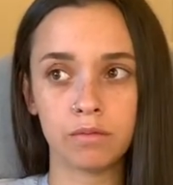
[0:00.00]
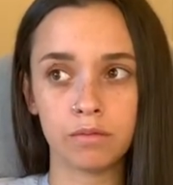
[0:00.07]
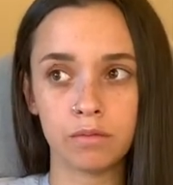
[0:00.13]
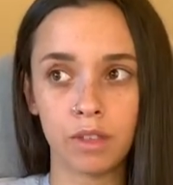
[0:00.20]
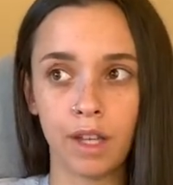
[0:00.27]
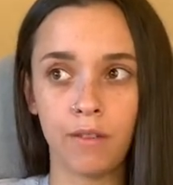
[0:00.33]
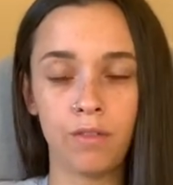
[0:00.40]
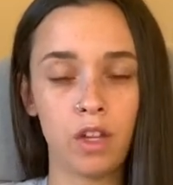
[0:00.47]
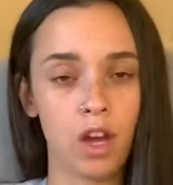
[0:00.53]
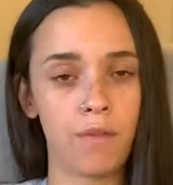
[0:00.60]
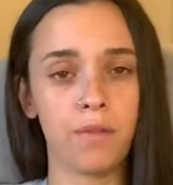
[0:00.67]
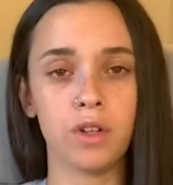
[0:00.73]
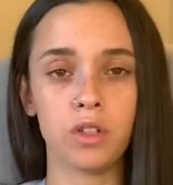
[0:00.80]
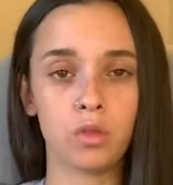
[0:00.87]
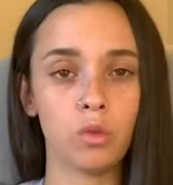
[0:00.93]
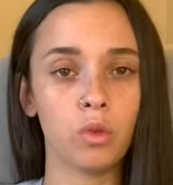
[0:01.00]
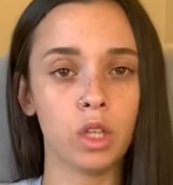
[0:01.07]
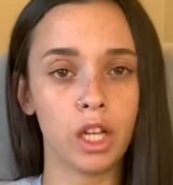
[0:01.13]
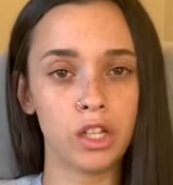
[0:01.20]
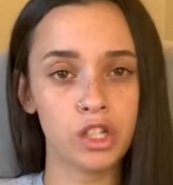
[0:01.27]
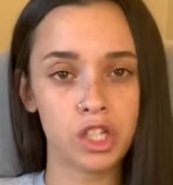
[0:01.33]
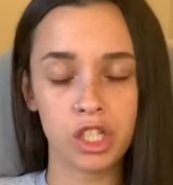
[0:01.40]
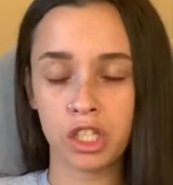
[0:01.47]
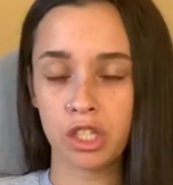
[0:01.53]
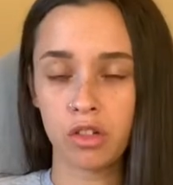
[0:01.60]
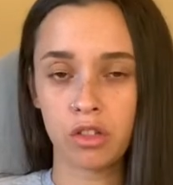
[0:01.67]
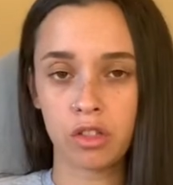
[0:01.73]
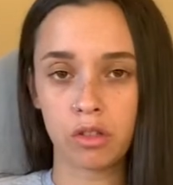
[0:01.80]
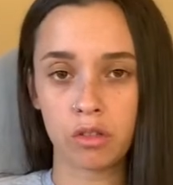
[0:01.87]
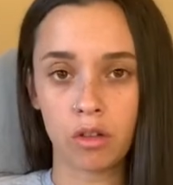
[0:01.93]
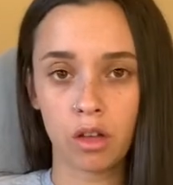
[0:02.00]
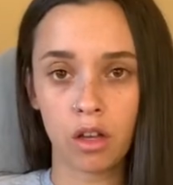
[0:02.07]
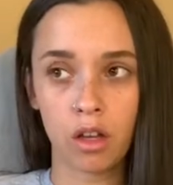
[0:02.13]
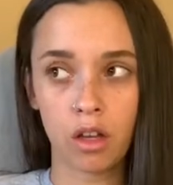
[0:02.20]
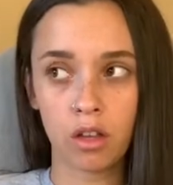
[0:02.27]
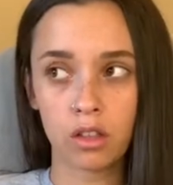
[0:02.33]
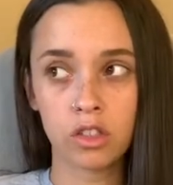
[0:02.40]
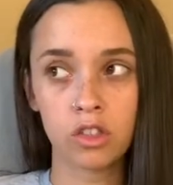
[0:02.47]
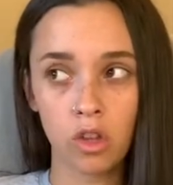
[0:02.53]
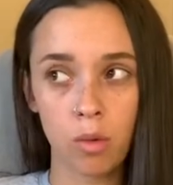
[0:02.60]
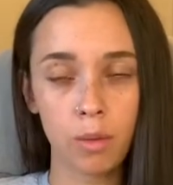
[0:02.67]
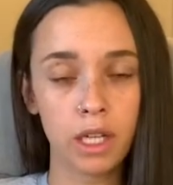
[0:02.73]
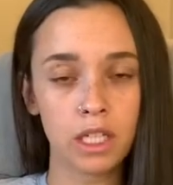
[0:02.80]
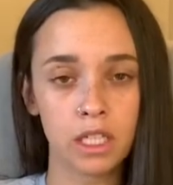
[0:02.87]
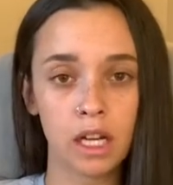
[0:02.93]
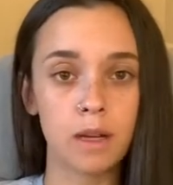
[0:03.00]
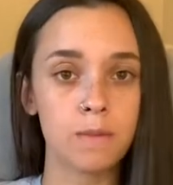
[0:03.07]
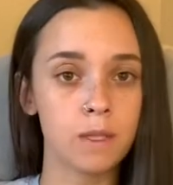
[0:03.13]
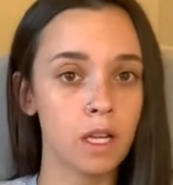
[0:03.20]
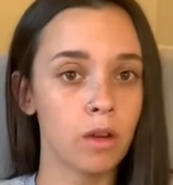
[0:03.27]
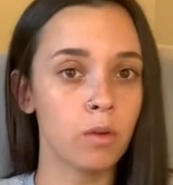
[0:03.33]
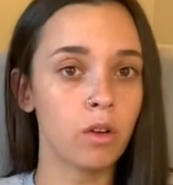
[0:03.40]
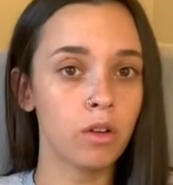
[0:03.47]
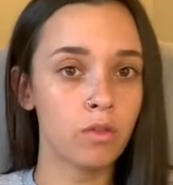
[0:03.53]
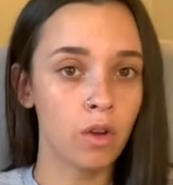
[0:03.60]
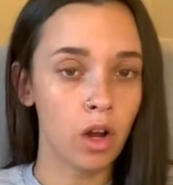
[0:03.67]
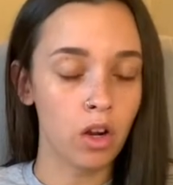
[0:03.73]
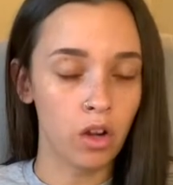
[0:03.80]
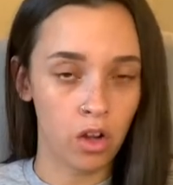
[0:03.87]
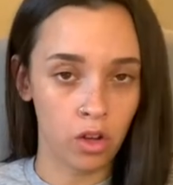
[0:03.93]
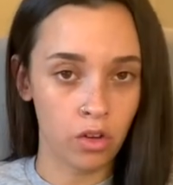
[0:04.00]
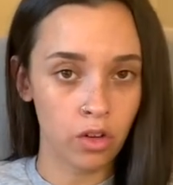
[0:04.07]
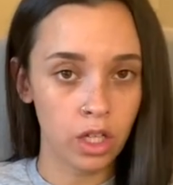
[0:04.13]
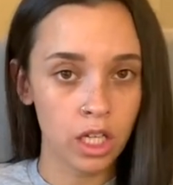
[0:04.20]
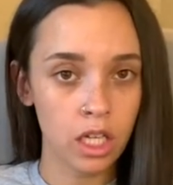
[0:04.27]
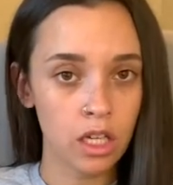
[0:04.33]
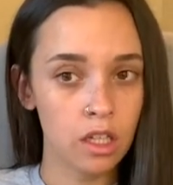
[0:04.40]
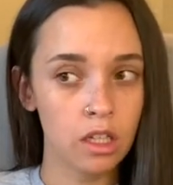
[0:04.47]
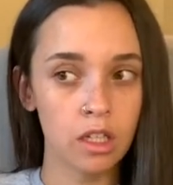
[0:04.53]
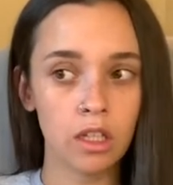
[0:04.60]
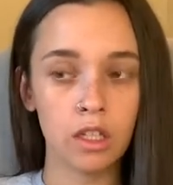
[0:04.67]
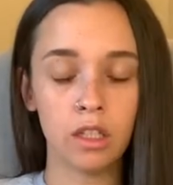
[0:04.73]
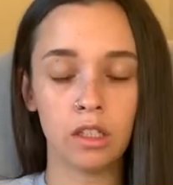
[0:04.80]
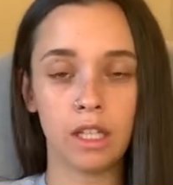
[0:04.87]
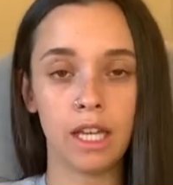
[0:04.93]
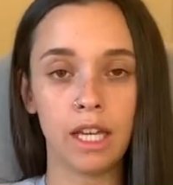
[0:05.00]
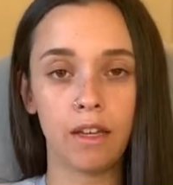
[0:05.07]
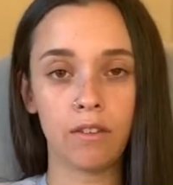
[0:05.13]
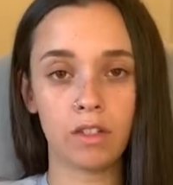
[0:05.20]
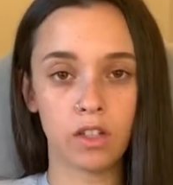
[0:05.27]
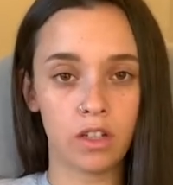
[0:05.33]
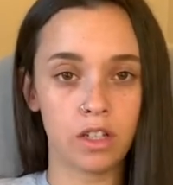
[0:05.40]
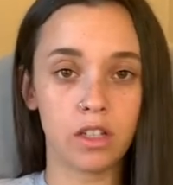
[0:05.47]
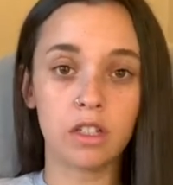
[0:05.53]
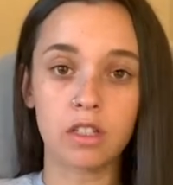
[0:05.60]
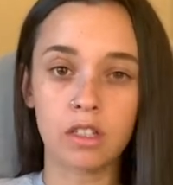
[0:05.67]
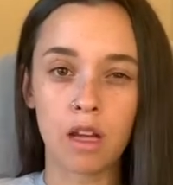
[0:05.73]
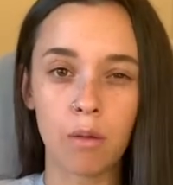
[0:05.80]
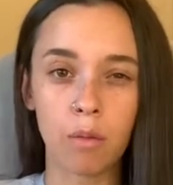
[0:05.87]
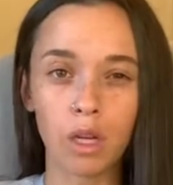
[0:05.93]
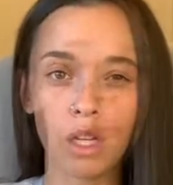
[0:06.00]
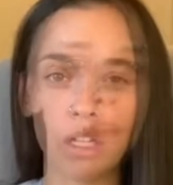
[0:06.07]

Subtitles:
If not for school lunches, there's so many times that I would have gone hungry, like during the summer.